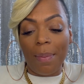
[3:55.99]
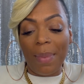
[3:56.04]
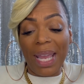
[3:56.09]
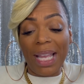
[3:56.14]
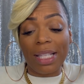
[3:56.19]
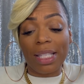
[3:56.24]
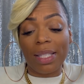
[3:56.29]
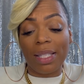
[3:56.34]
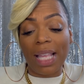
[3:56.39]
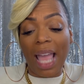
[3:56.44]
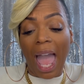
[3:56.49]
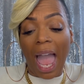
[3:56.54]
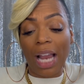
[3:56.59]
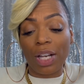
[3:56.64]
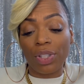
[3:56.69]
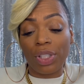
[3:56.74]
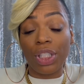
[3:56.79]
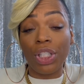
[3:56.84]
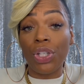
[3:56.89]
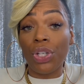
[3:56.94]
It's
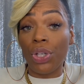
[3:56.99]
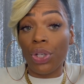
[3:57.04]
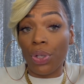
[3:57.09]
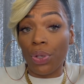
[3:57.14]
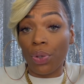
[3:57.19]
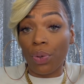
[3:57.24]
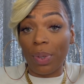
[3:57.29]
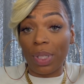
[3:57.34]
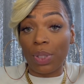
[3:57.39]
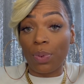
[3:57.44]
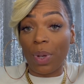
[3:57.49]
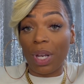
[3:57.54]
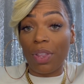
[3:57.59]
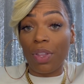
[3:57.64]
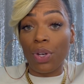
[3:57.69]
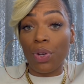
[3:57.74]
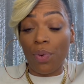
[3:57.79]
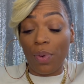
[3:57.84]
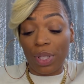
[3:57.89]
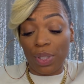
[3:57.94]
actually new. It's one of
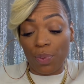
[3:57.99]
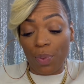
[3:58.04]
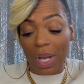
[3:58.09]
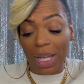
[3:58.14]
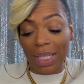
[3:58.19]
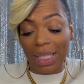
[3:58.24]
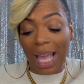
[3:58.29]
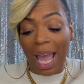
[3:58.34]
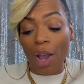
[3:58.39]
the newest ones.